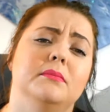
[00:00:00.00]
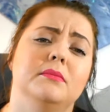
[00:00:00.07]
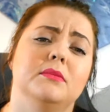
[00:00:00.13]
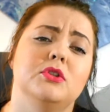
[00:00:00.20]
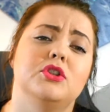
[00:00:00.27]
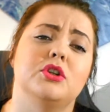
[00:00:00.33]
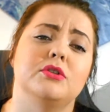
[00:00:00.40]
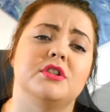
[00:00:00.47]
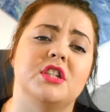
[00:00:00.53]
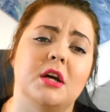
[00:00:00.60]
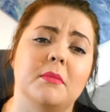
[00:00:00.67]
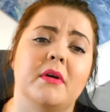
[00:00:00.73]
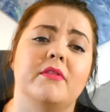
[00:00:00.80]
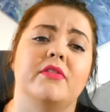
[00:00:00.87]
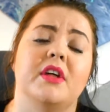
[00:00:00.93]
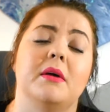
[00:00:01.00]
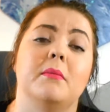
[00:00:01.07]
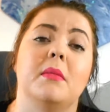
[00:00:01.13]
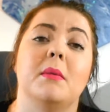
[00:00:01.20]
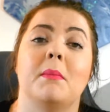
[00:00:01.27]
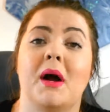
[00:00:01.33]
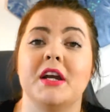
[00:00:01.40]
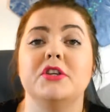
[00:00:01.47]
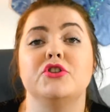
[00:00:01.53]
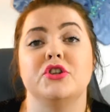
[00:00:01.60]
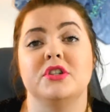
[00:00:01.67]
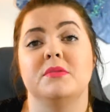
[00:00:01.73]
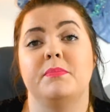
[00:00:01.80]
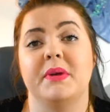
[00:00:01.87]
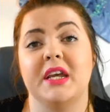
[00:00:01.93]
So some of them might
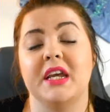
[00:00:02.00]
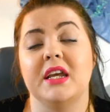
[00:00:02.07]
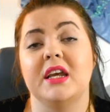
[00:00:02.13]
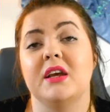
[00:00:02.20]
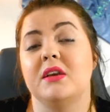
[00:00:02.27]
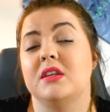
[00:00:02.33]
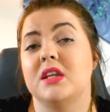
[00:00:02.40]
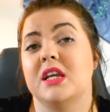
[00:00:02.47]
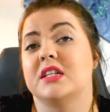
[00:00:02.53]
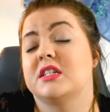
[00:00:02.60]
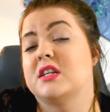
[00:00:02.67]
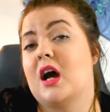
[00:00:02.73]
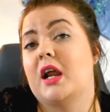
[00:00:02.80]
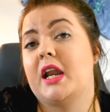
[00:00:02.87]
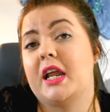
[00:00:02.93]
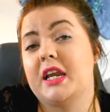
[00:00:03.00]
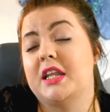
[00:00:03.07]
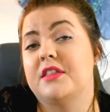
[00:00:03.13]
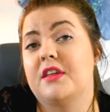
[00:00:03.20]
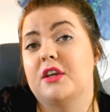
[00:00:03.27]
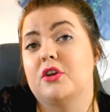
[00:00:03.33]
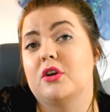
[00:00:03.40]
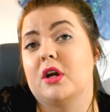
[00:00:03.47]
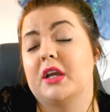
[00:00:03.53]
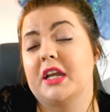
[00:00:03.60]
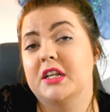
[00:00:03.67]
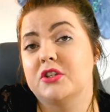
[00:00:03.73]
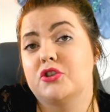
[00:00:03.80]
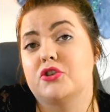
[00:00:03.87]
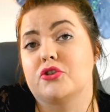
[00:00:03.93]
just be, it's not anything
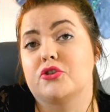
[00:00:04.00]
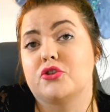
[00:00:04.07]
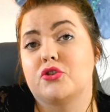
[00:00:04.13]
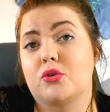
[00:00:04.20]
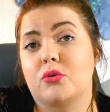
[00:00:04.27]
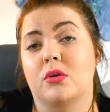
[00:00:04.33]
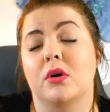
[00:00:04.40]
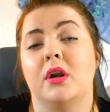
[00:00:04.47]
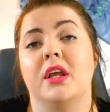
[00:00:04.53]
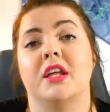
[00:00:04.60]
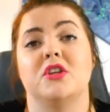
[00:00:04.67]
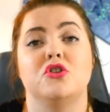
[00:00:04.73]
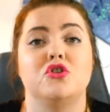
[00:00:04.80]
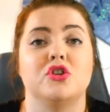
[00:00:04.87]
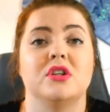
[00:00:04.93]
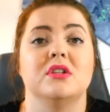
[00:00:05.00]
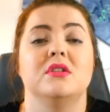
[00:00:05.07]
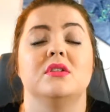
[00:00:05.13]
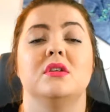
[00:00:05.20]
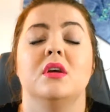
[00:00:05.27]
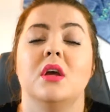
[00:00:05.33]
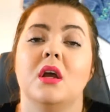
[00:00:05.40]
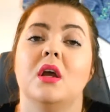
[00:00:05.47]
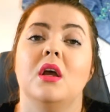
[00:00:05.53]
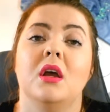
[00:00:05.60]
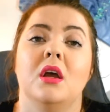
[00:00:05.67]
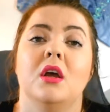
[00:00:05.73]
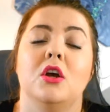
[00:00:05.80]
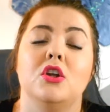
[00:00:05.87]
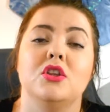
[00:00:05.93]
against your store, it's just
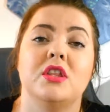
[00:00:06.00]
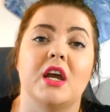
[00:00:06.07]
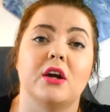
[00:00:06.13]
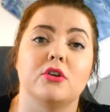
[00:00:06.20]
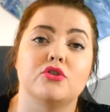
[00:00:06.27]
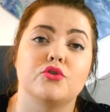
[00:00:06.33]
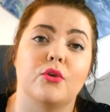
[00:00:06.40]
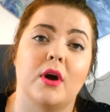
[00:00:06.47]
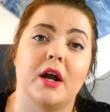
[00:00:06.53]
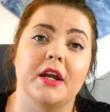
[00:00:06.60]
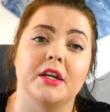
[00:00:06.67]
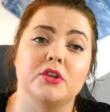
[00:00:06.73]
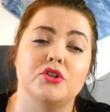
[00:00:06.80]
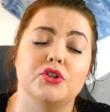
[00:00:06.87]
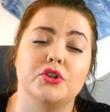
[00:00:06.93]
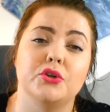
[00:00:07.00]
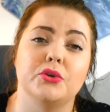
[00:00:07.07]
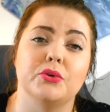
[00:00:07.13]
they're trying to